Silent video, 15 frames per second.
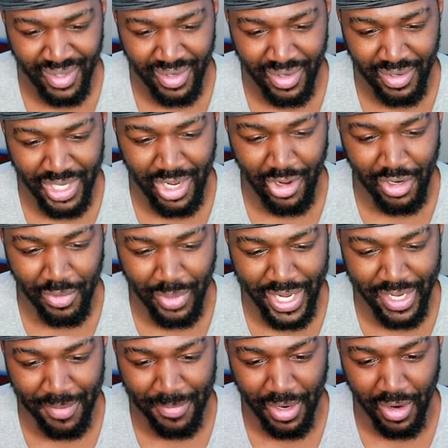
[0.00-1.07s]
You're gonna wake
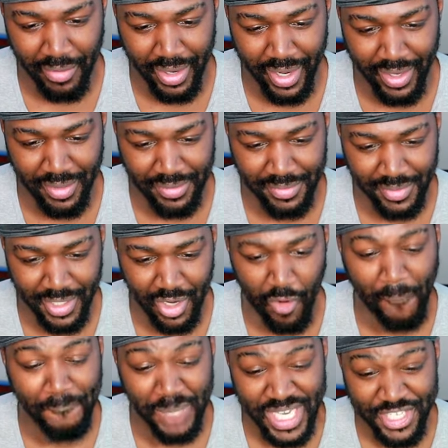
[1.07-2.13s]
him, all right. We're
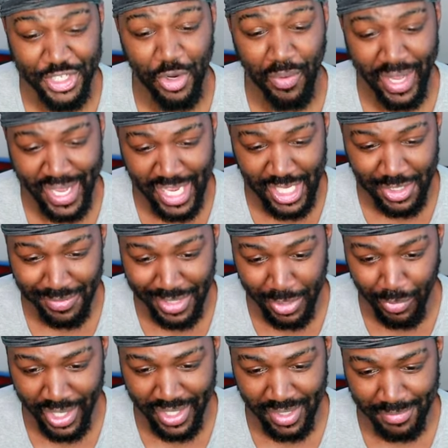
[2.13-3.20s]
gonna beat your ass when he
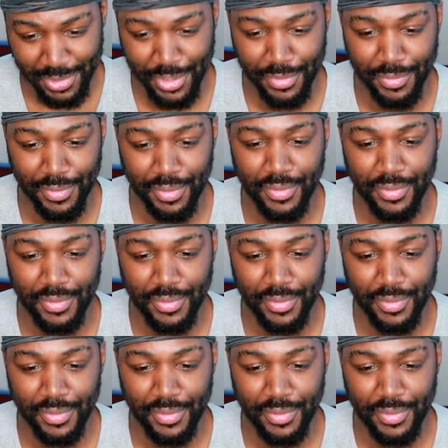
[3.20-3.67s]
wake up too.